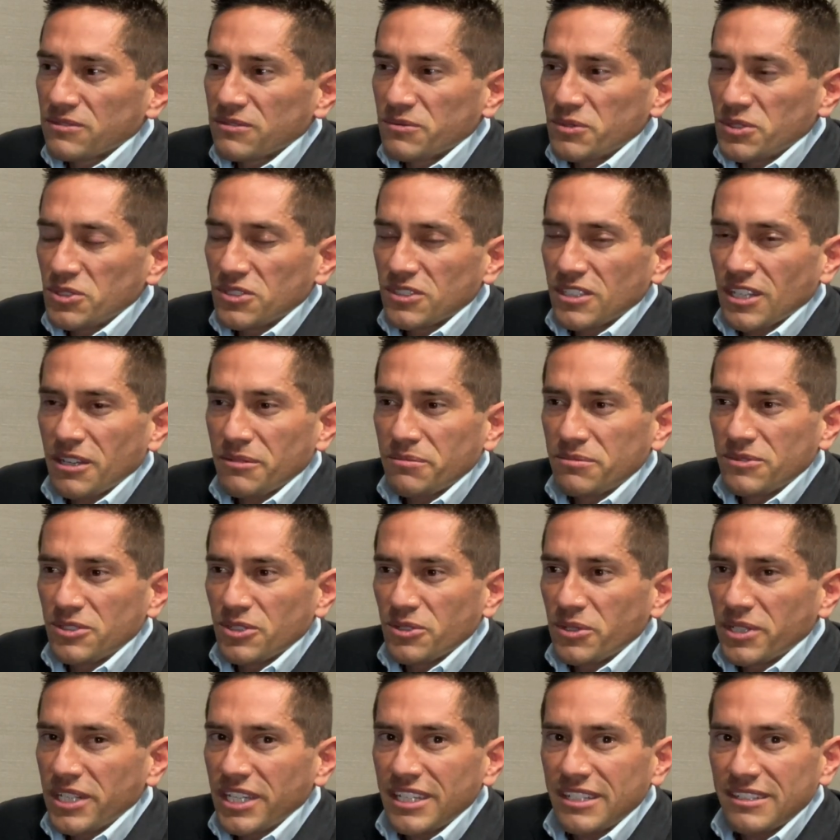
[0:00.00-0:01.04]
When you stop
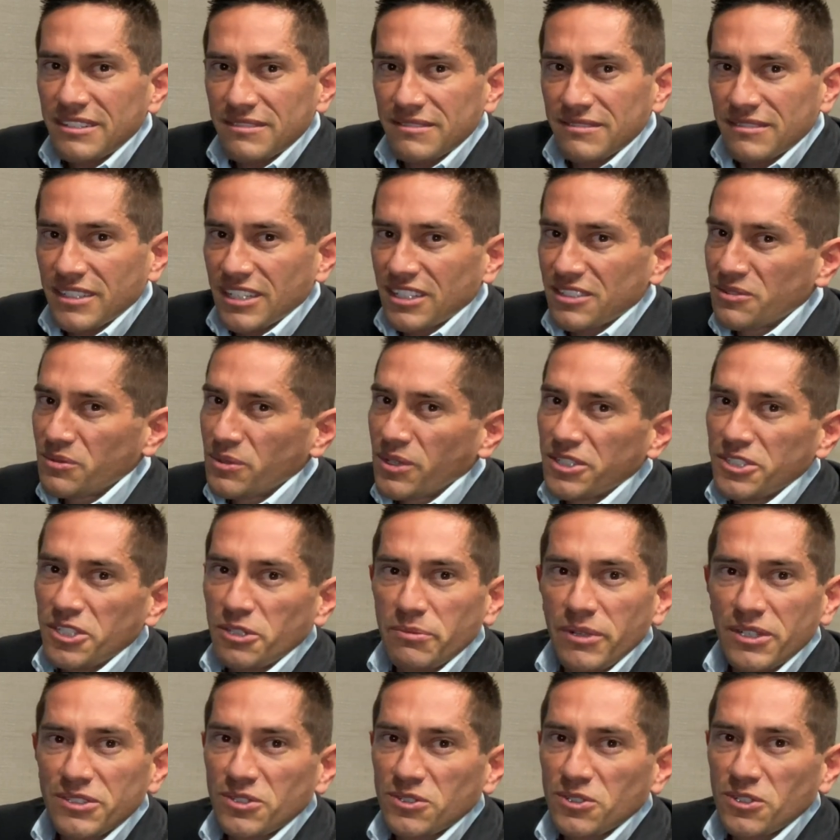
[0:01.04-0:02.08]
doing it, guess what? Your
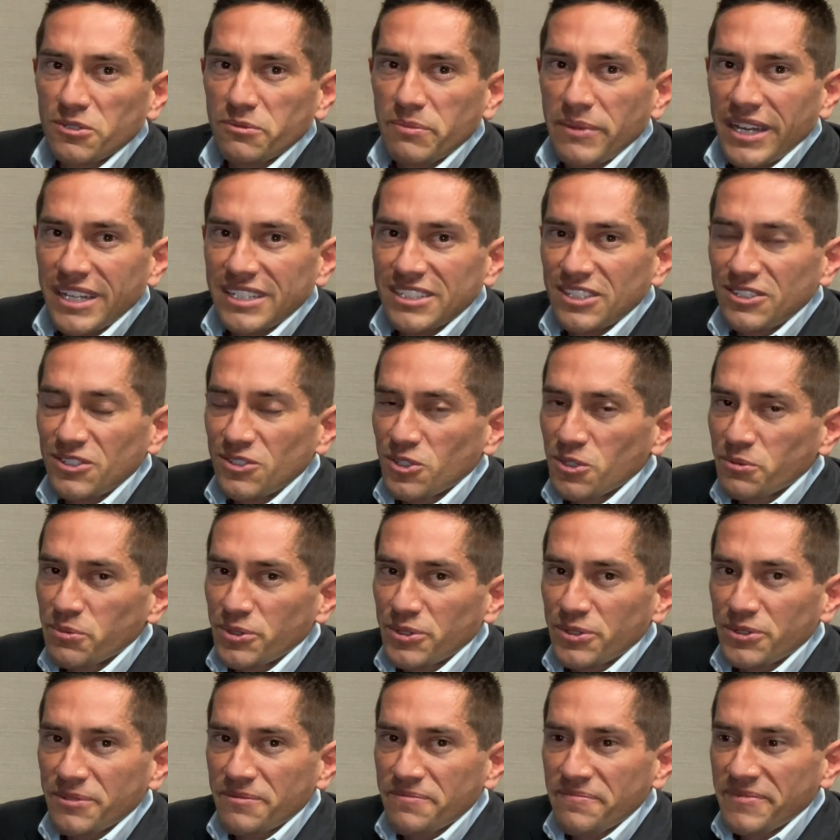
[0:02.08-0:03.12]
muscle goes back to
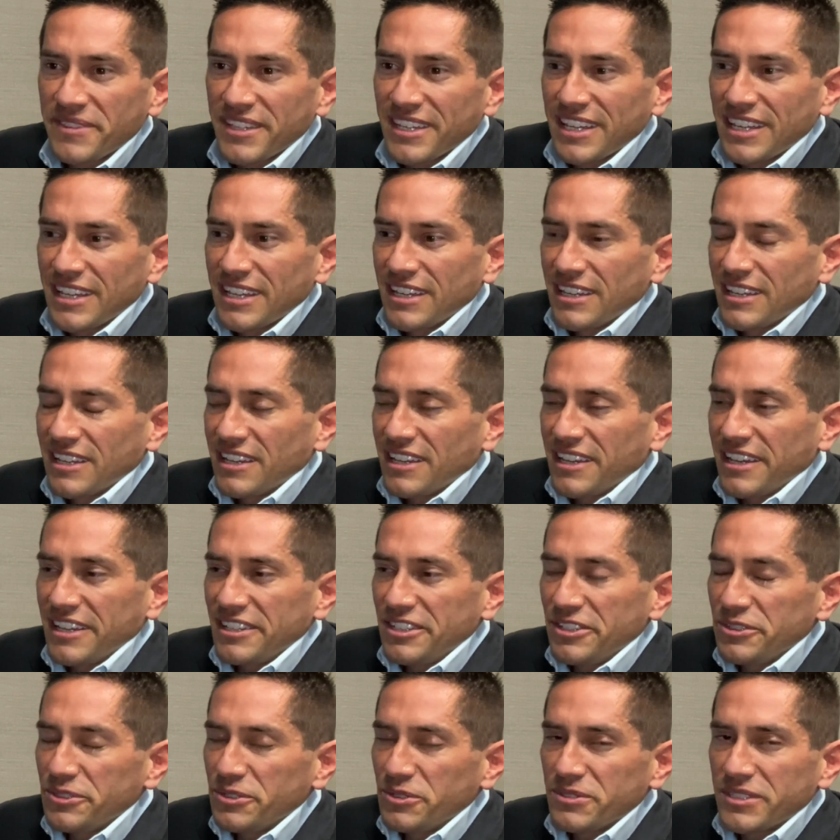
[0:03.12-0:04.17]
normal, and
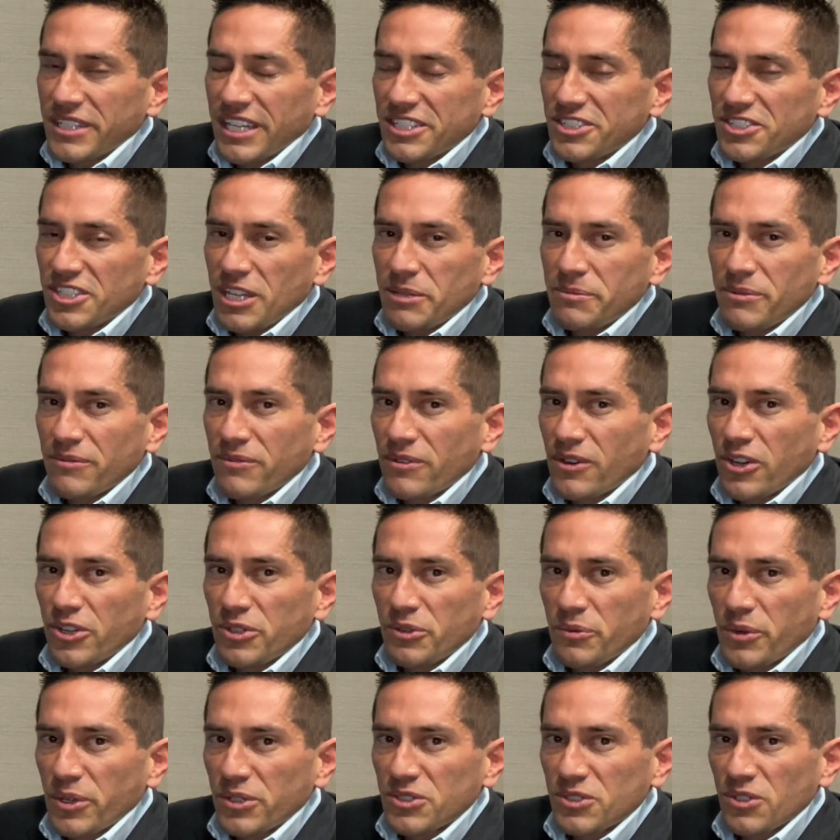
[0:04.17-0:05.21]
you lose that shape and volume you
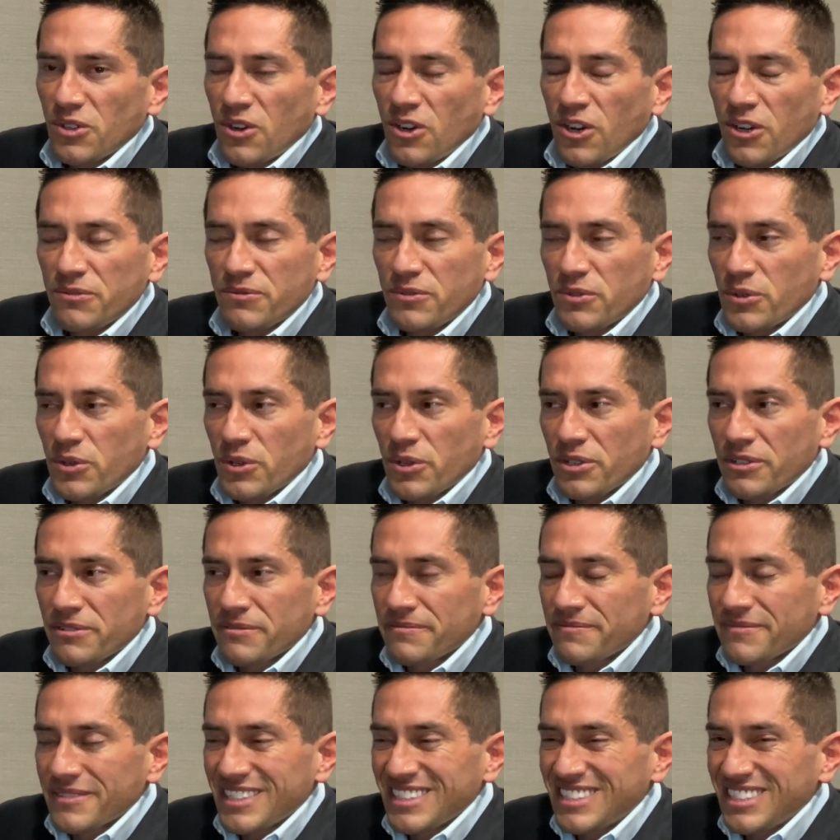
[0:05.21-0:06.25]
worked so hard for.
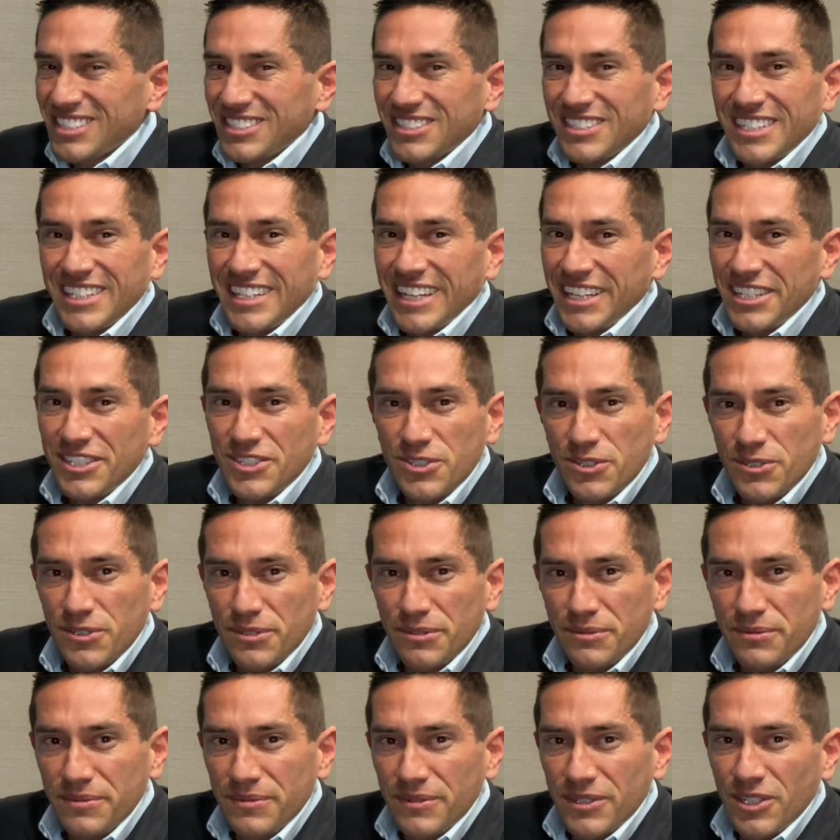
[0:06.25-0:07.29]
It's just the nature of
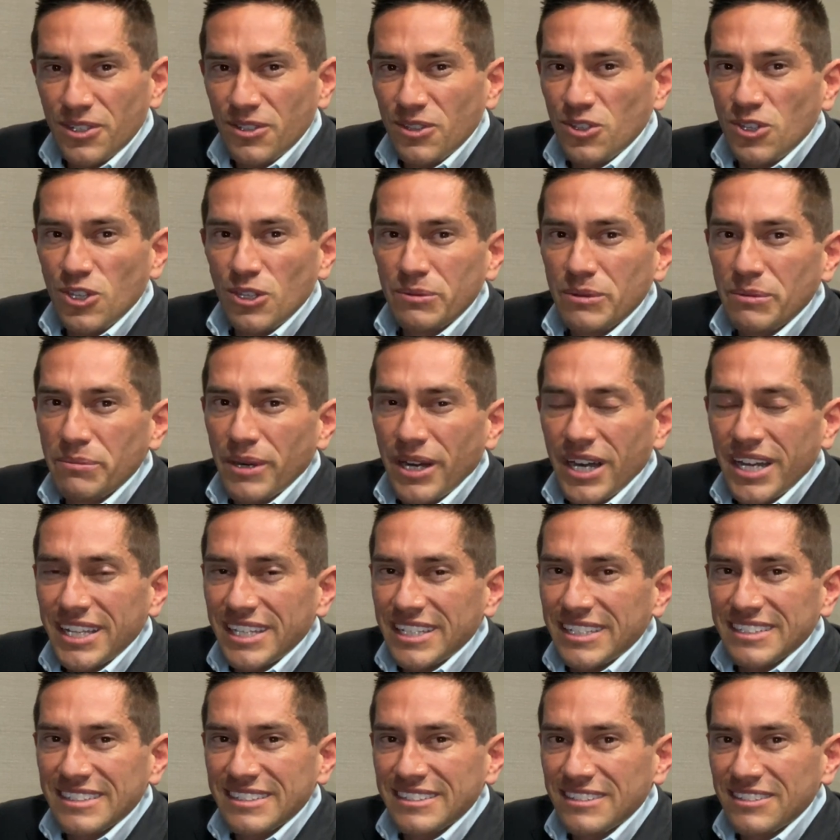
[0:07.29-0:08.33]
the human body.
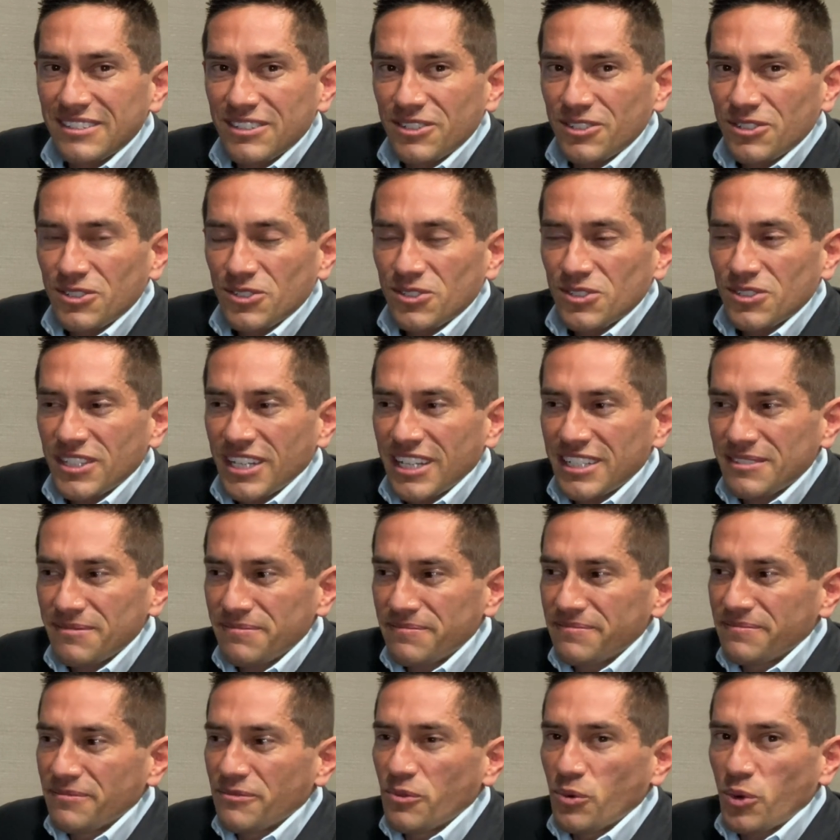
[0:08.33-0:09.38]
You're just not
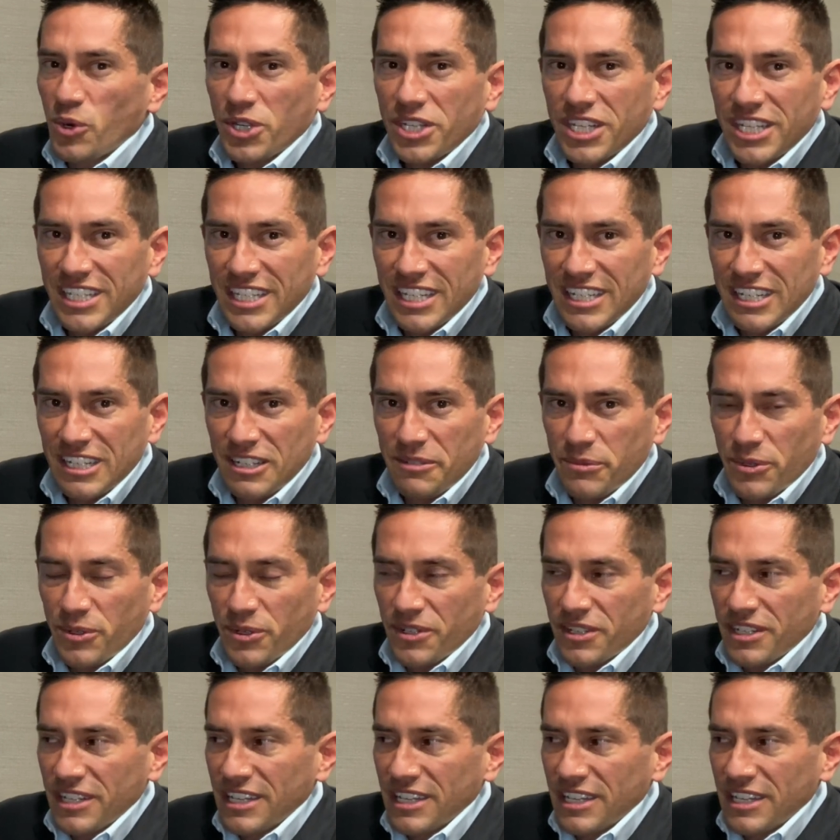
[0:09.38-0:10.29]
working it anymore.